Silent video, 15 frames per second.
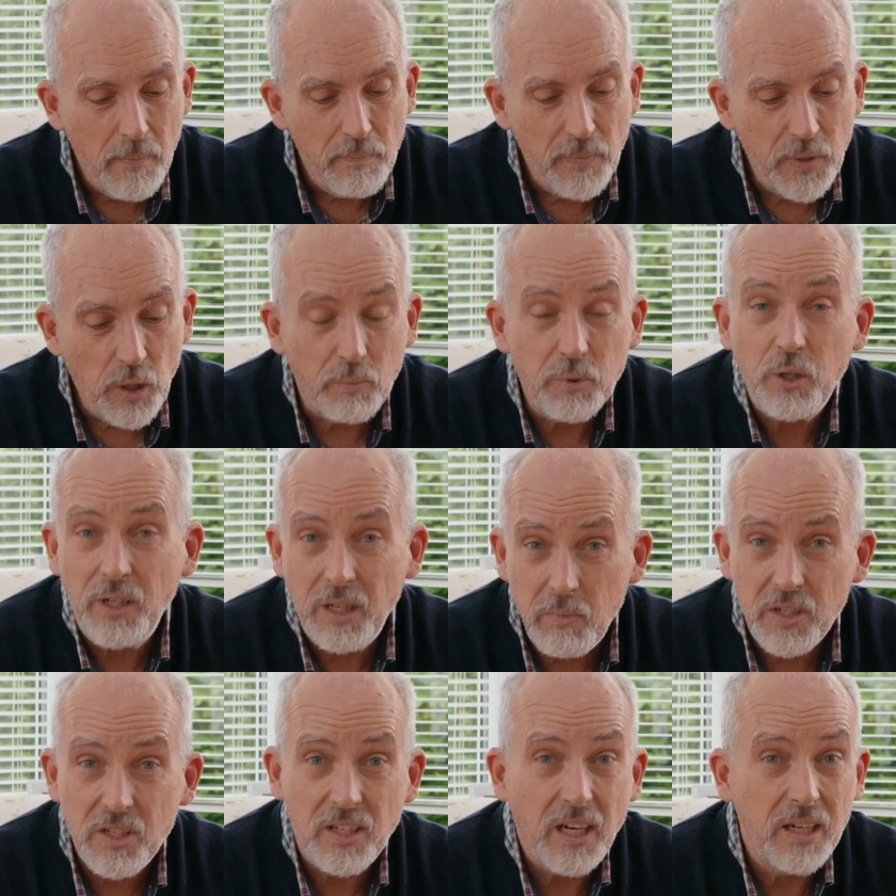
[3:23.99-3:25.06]
The optical
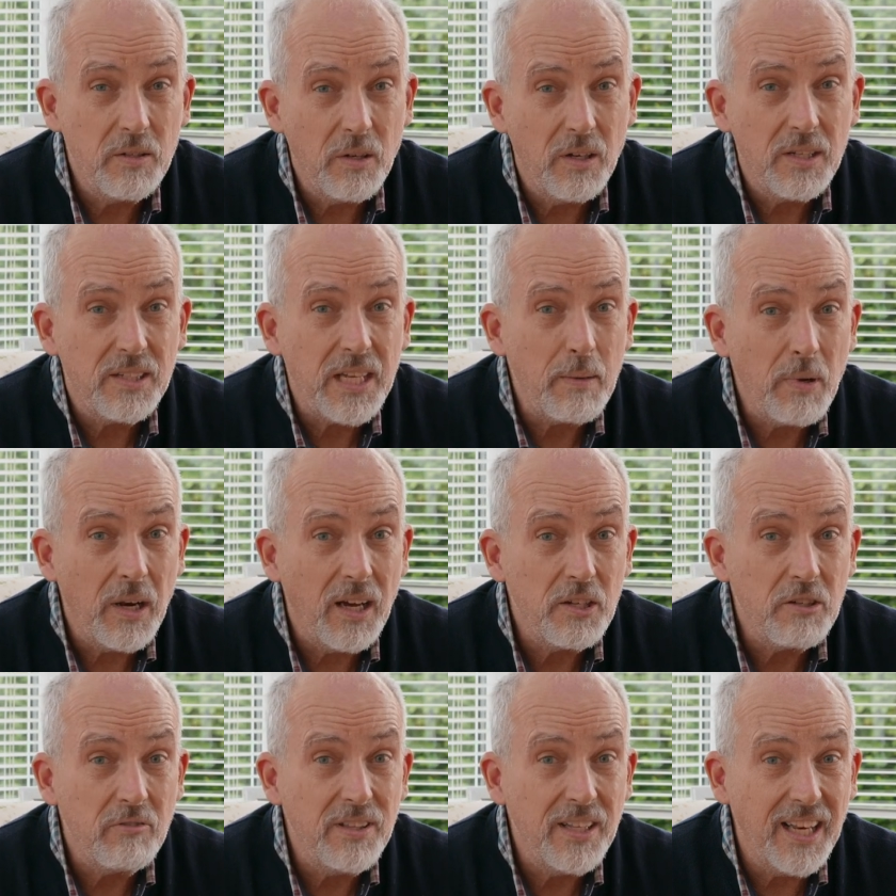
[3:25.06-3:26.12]
image
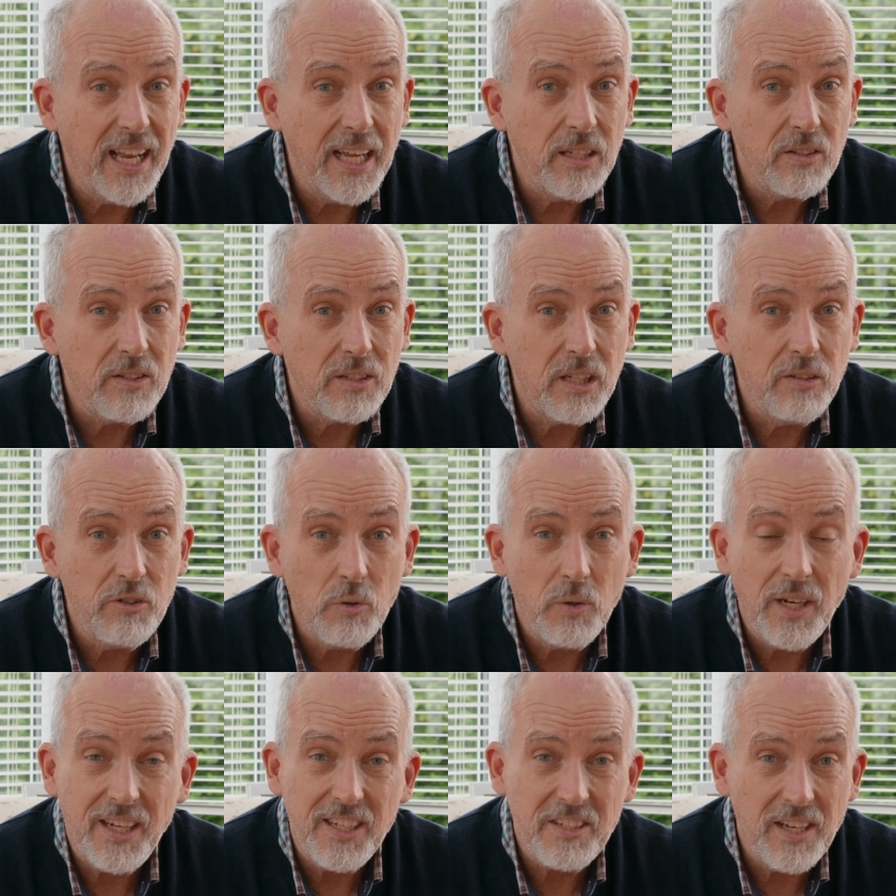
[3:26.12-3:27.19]
stabilizer in the lens gives you a
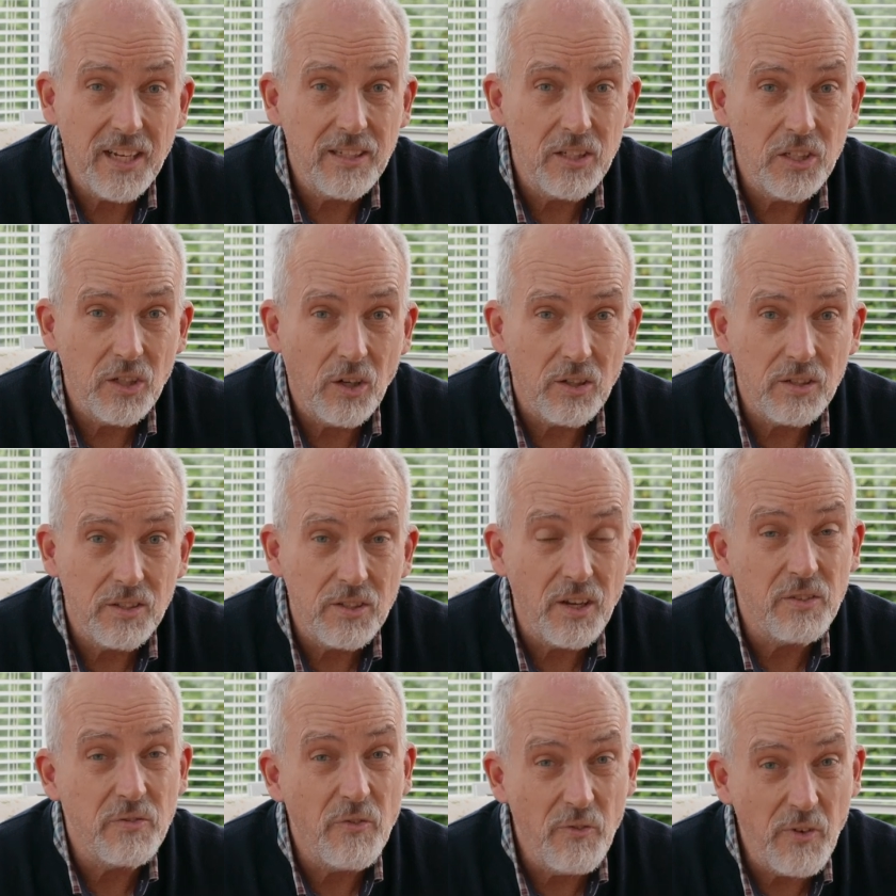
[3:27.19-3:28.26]
nice steady shot, so
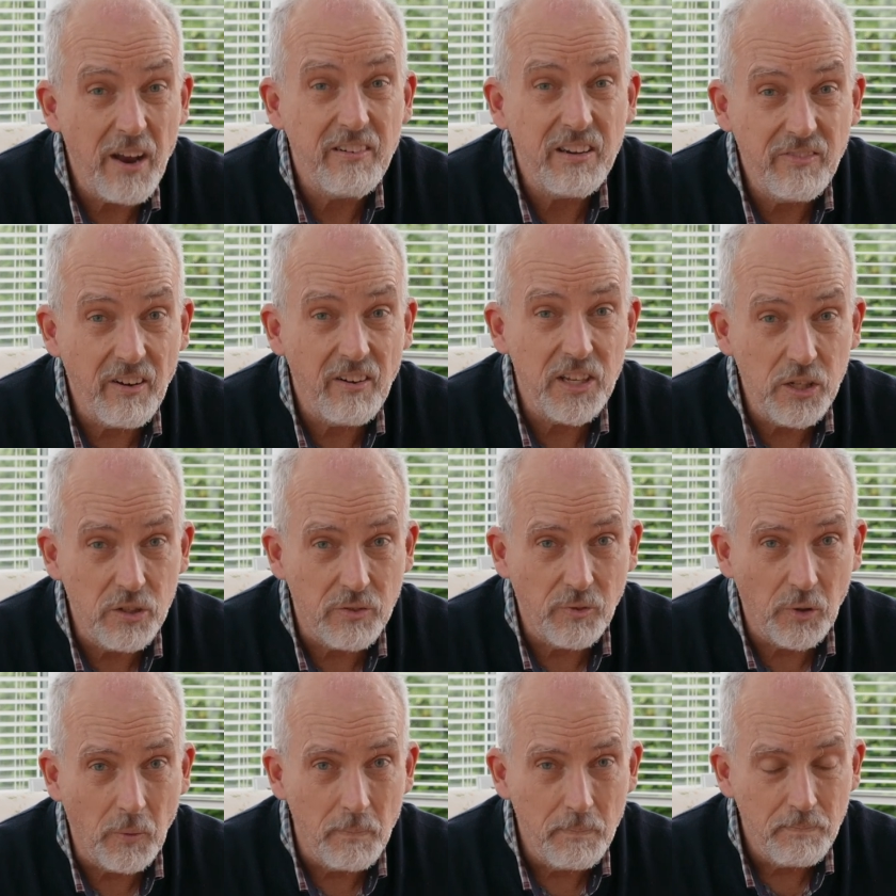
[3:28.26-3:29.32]
it's very, very
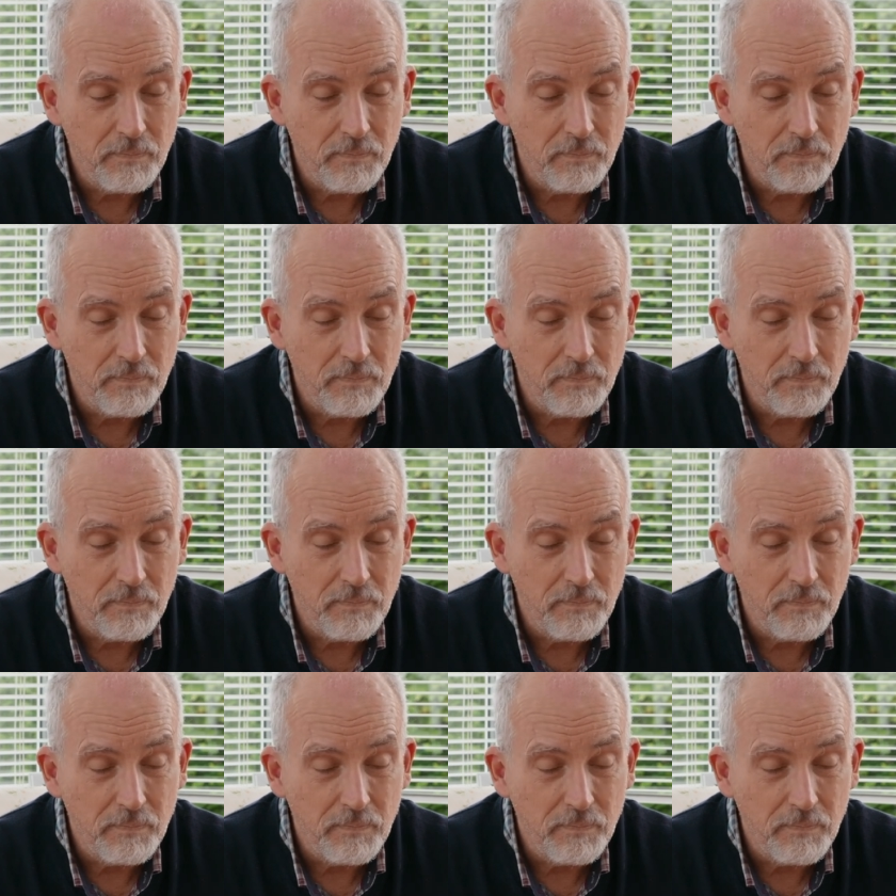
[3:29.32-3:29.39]
useful.